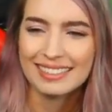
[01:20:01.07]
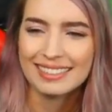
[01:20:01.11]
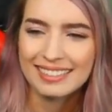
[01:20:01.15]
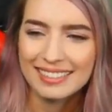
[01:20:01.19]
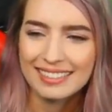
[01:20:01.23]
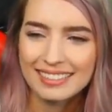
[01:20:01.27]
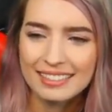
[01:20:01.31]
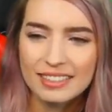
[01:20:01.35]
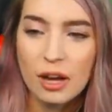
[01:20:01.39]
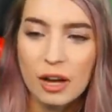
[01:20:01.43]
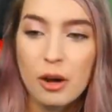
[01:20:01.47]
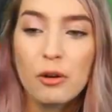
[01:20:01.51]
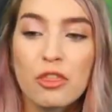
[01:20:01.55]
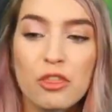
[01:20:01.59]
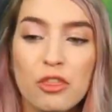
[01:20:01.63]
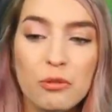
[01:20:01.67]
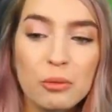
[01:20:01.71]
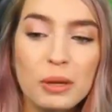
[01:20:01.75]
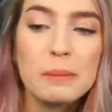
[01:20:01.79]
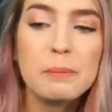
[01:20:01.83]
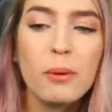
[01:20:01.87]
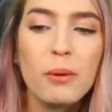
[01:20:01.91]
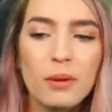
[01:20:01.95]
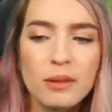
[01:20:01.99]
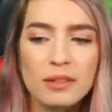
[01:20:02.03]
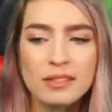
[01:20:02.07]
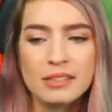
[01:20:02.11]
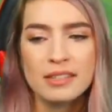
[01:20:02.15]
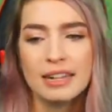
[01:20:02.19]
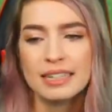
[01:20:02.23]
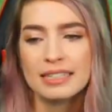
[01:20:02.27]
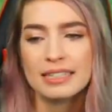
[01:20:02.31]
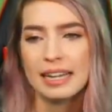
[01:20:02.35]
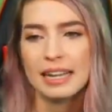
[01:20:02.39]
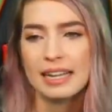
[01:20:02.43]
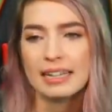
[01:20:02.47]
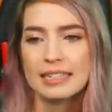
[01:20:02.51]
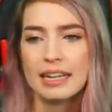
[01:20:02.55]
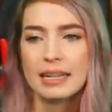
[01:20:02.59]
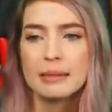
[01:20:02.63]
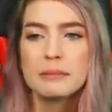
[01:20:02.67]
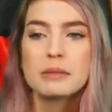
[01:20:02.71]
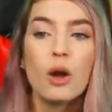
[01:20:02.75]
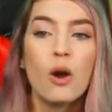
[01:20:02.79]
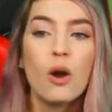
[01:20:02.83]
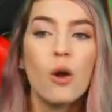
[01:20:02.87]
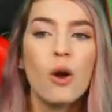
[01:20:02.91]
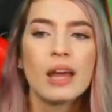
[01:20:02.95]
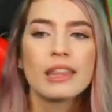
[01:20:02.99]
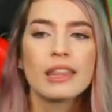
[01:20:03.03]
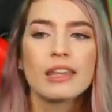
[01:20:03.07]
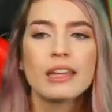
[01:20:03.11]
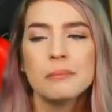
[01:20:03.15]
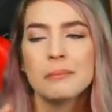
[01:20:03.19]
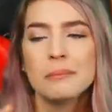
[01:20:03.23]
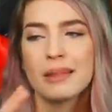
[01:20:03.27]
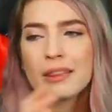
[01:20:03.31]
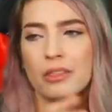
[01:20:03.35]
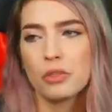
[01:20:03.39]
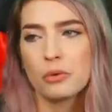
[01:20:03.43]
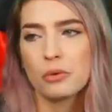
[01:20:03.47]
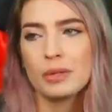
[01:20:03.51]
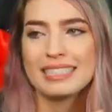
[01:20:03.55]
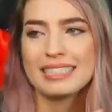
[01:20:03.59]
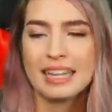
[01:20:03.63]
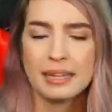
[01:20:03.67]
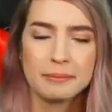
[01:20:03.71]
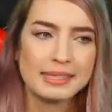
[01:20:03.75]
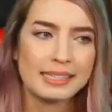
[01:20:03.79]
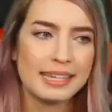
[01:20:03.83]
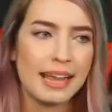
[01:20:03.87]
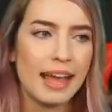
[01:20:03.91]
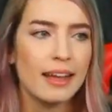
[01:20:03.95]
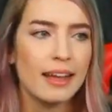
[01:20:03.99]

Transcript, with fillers: Oh, 3 pulls, not 10 times. Oh, I thought you meant 3 times 10.